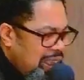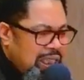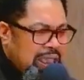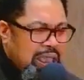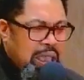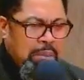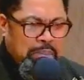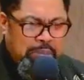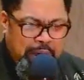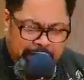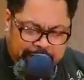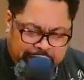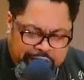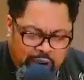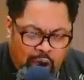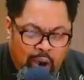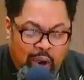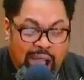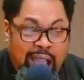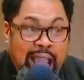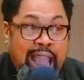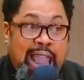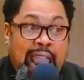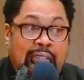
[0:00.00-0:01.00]
before
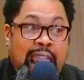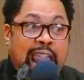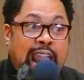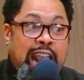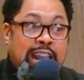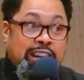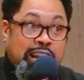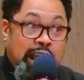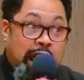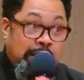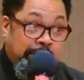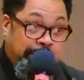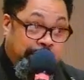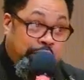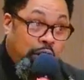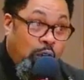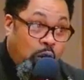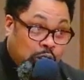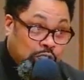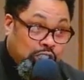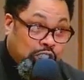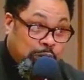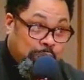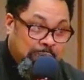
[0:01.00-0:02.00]
I had that
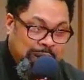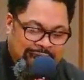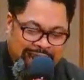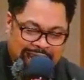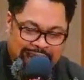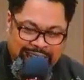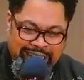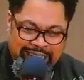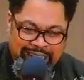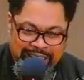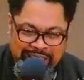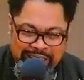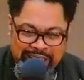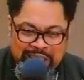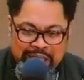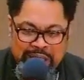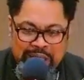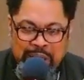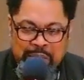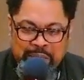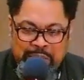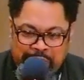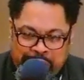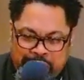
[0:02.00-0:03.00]
four speed,
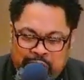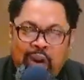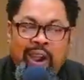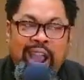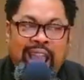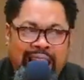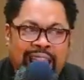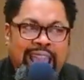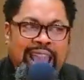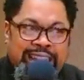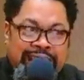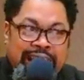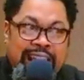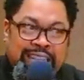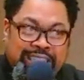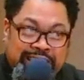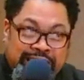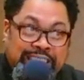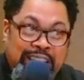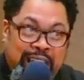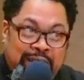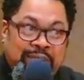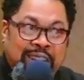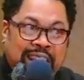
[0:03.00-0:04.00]
before I had that
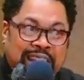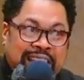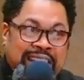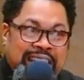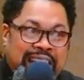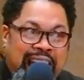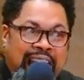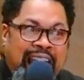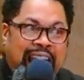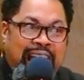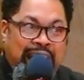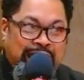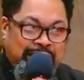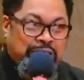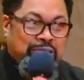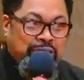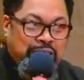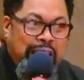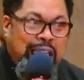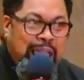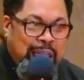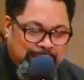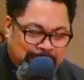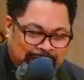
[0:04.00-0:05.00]
79 blind
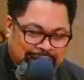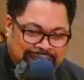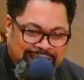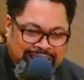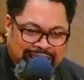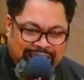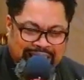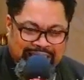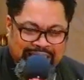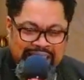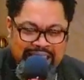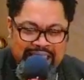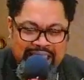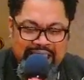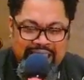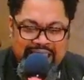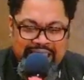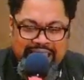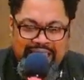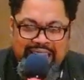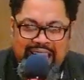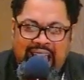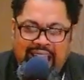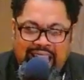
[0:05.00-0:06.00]
rabbit uh,
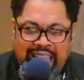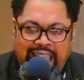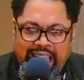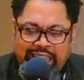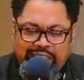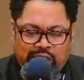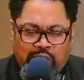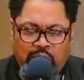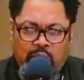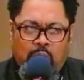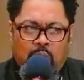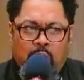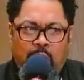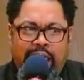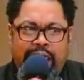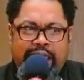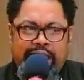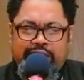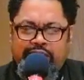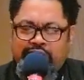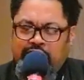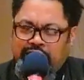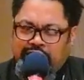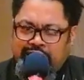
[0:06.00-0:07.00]
that I had to
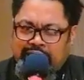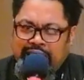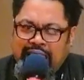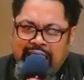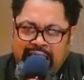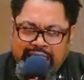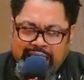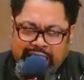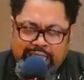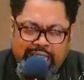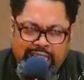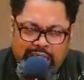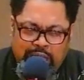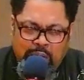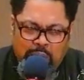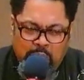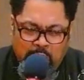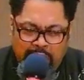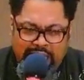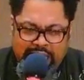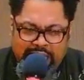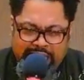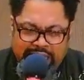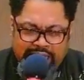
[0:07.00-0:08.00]
wait just like he
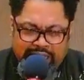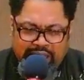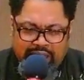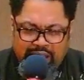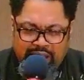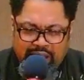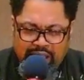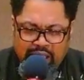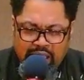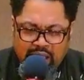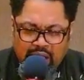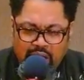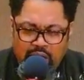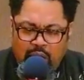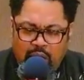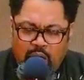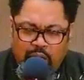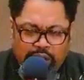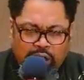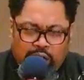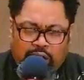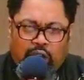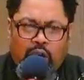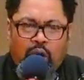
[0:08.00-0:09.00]
waited uh,
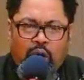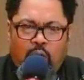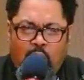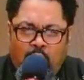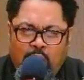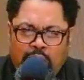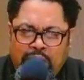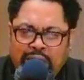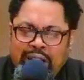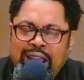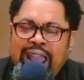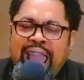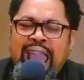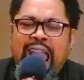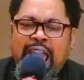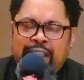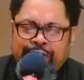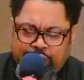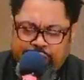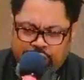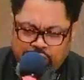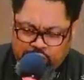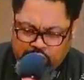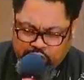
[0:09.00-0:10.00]
on the corner
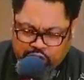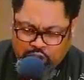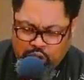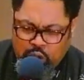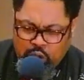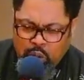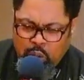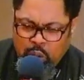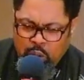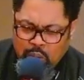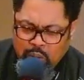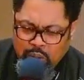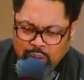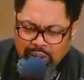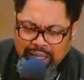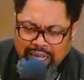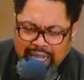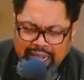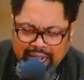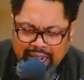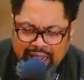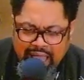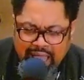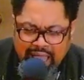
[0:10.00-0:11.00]
after school
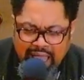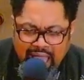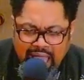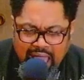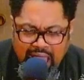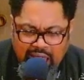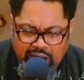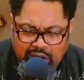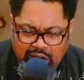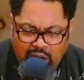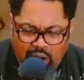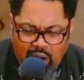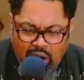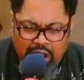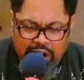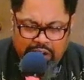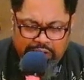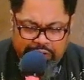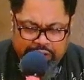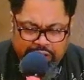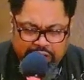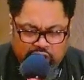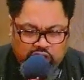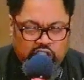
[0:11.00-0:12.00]
uh, in order
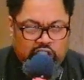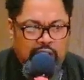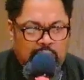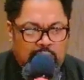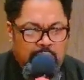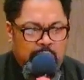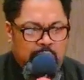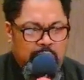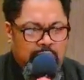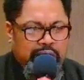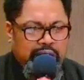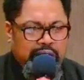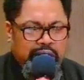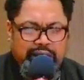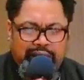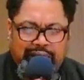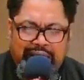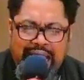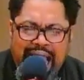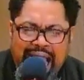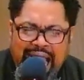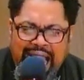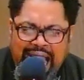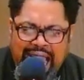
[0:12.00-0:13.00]
for someone's
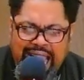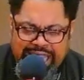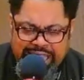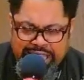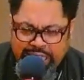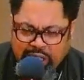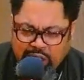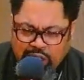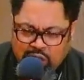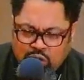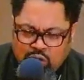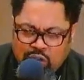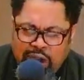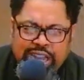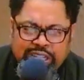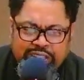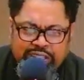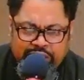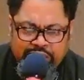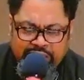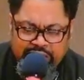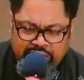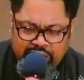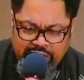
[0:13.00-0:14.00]
kind and
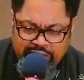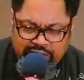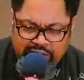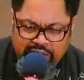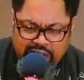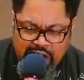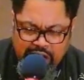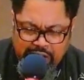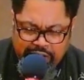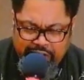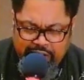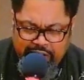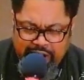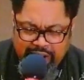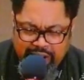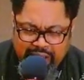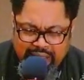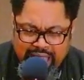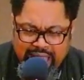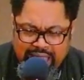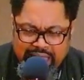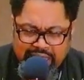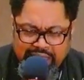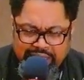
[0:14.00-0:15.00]
gracious enough
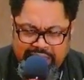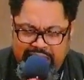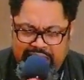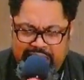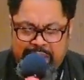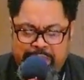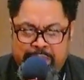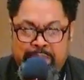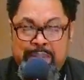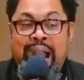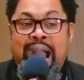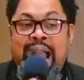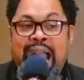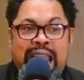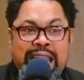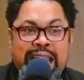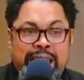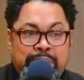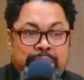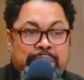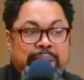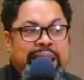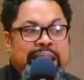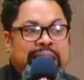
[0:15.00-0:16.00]
uh, didn't
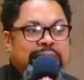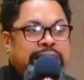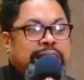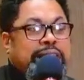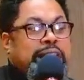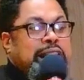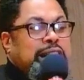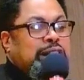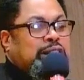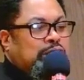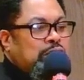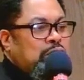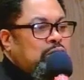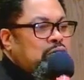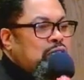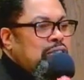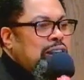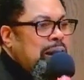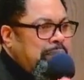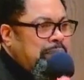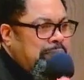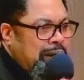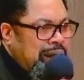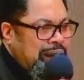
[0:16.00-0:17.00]
mind being
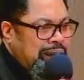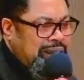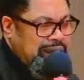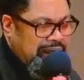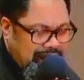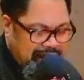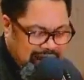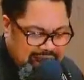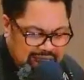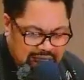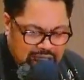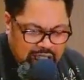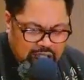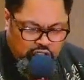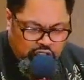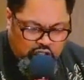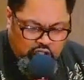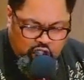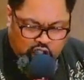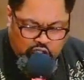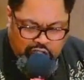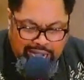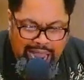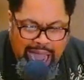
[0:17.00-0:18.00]
interrupted uh,
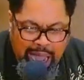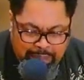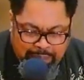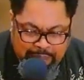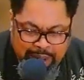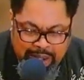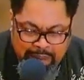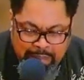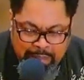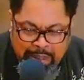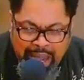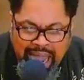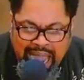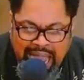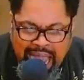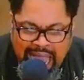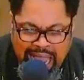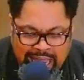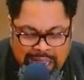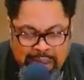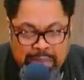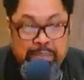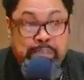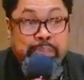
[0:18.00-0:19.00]
stopping by
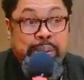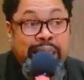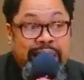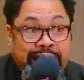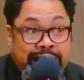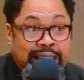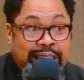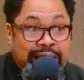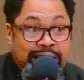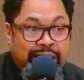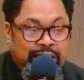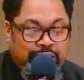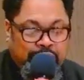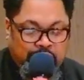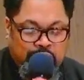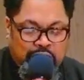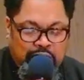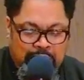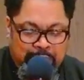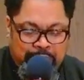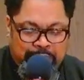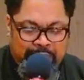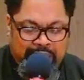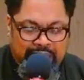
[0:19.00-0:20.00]
and picking us
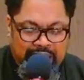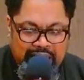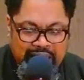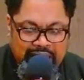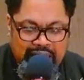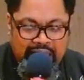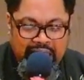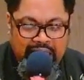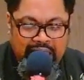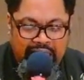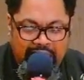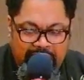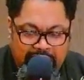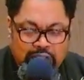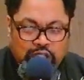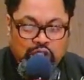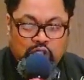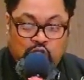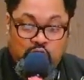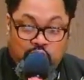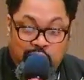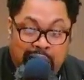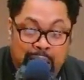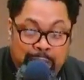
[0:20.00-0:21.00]
up uh, and
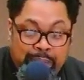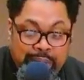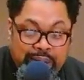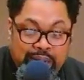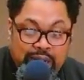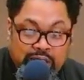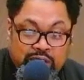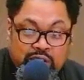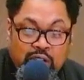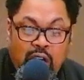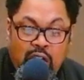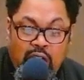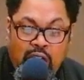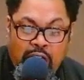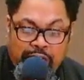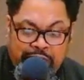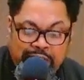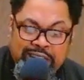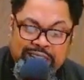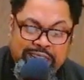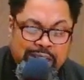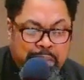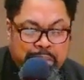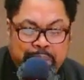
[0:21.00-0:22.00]
dropping us off
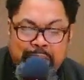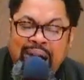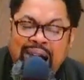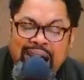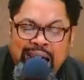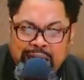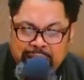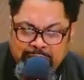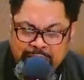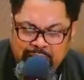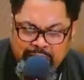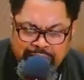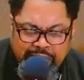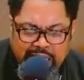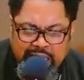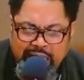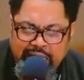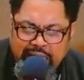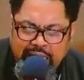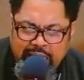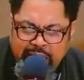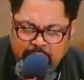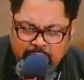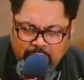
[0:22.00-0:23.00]
at the bottom of the
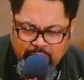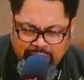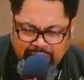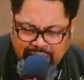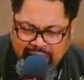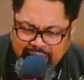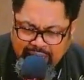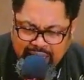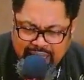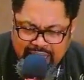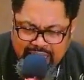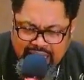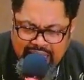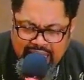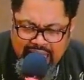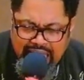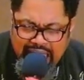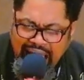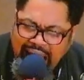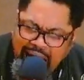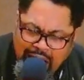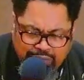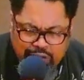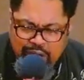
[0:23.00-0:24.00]
hill
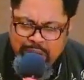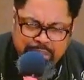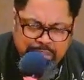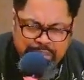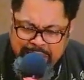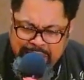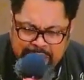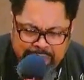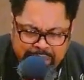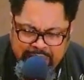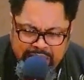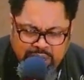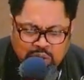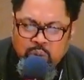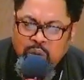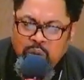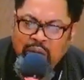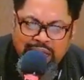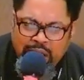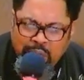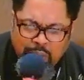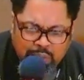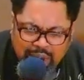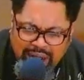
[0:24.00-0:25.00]
I remembered
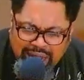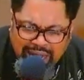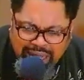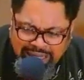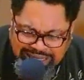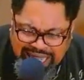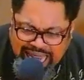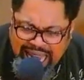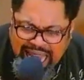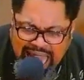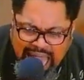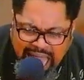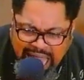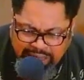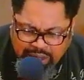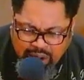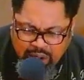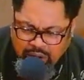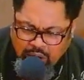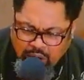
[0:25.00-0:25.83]
what it was like on a